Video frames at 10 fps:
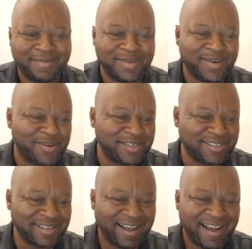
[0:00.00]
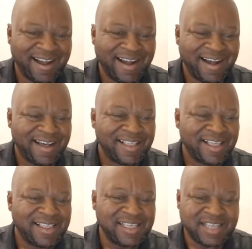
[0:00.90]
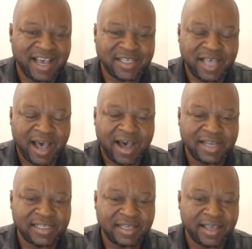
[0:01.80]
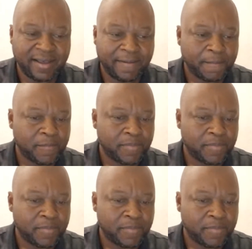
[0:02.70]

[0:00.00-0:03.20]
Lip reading: because these guys are hiding her